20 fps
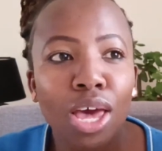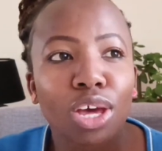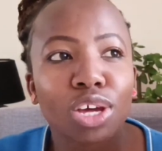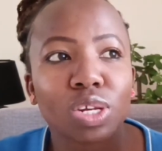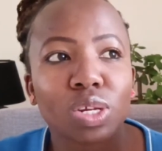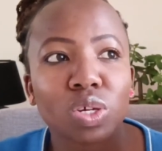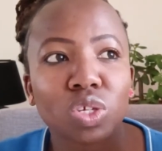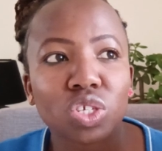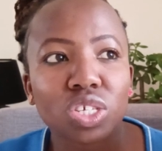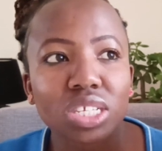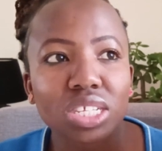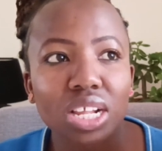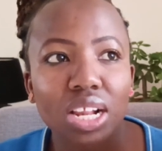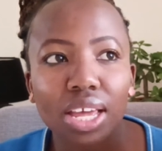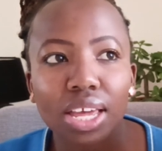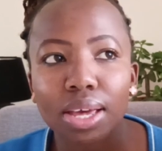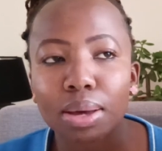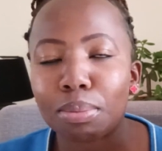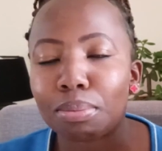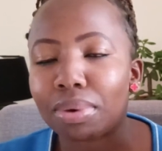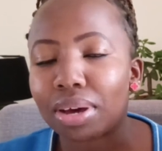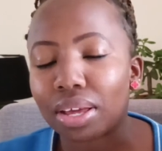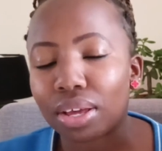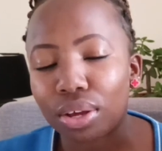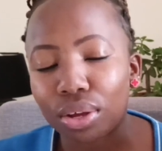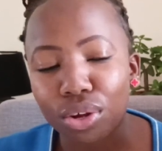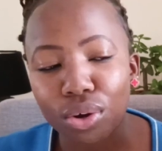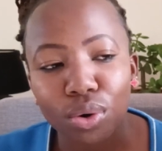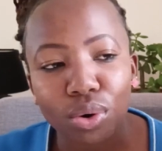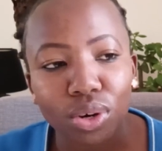and you're just like, my
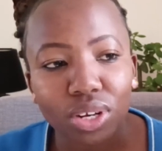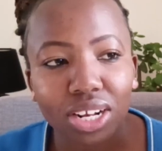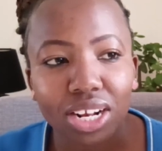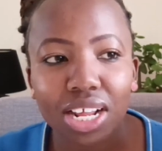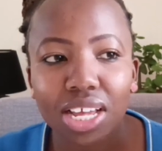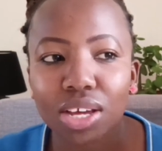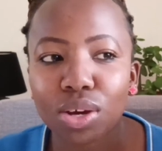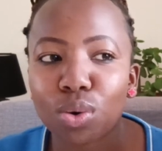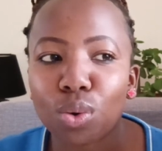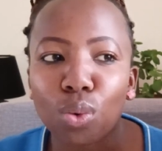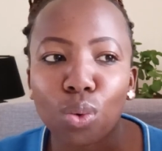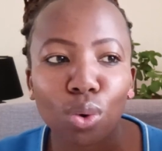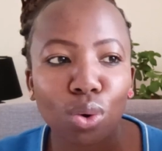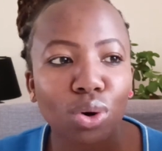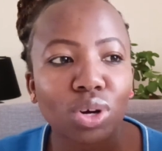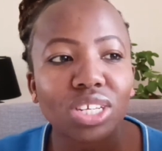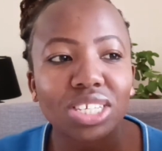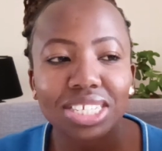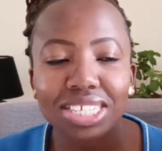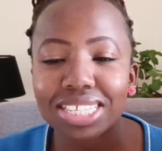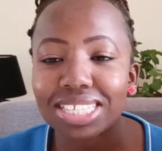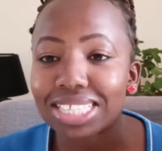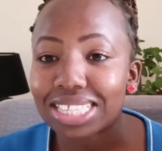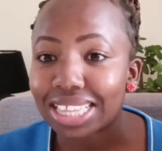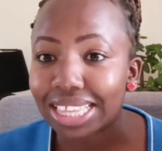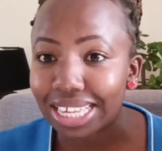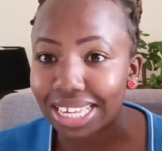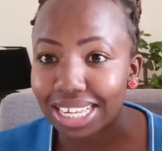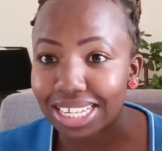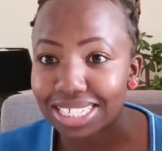God, like what is
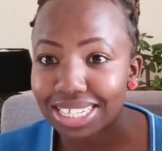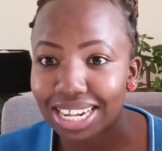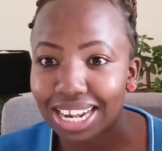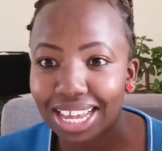this?